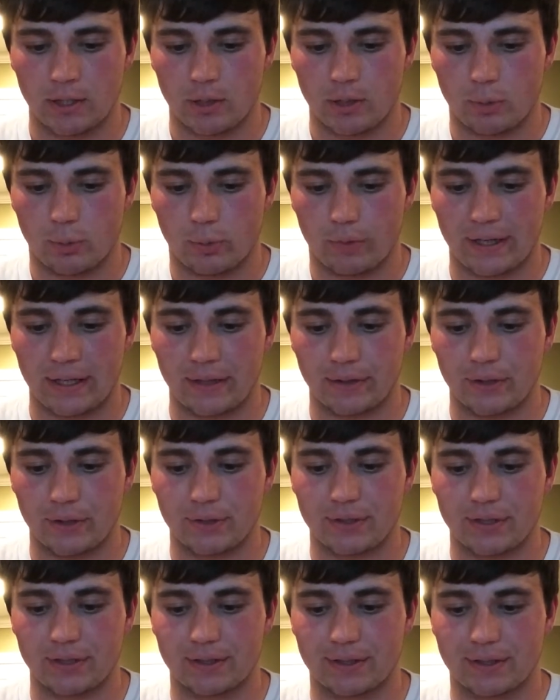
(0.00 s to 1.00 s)
Without
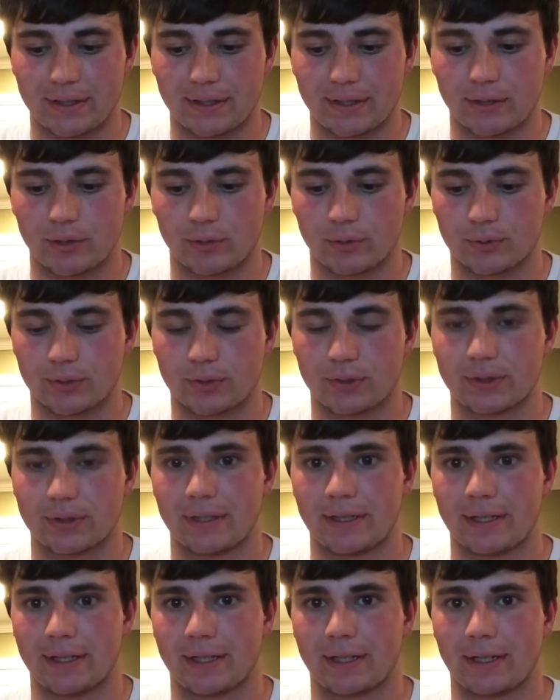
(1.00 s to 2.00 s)
using signals,
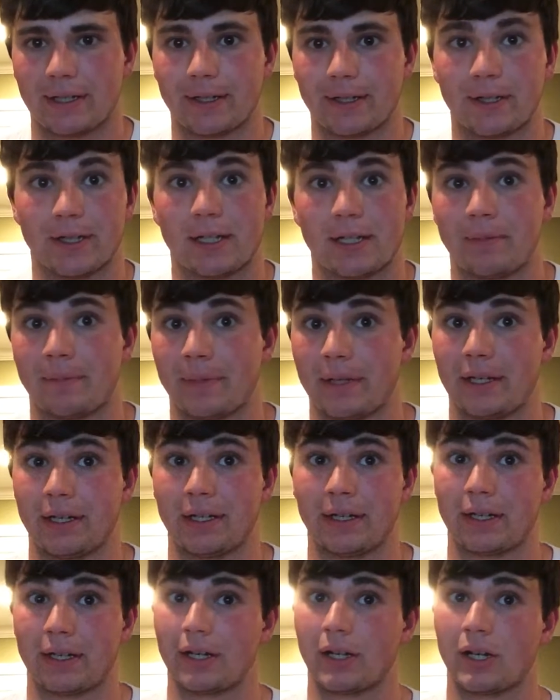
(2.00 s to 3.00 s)
it can
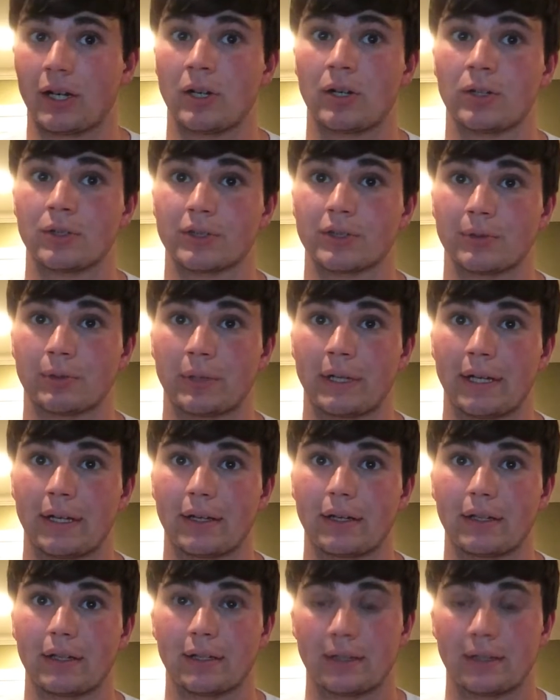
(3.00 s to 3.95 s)
cause a wreck,